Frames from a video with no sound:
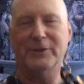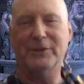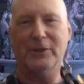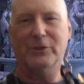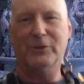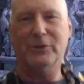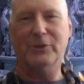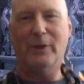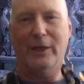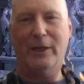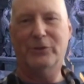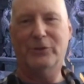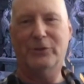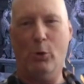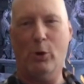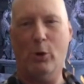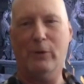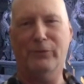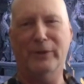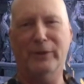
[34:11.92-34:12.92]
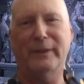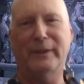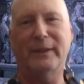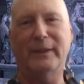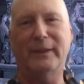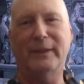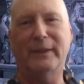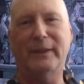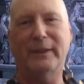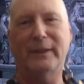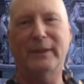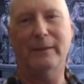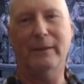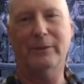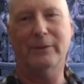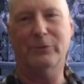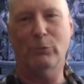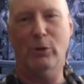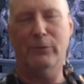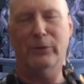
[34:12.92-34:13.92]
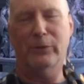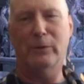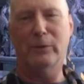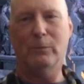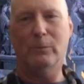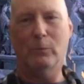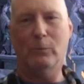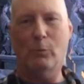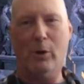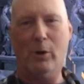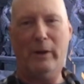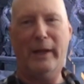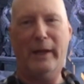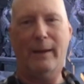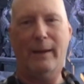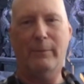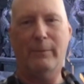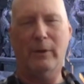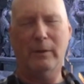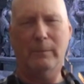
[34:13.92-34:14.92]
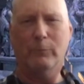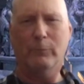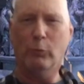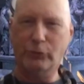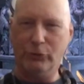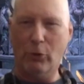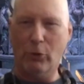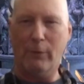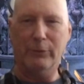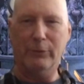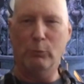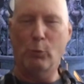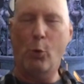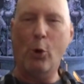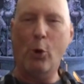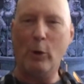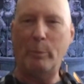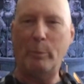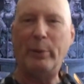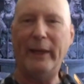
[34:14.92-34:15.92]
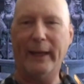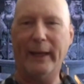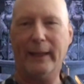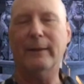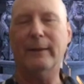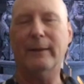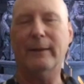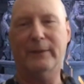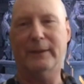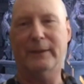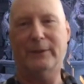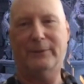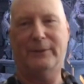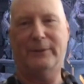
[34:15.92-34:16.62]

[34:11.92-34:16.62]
the, a dwarven uh, a dwarven war hammer, dwarven war pick. A war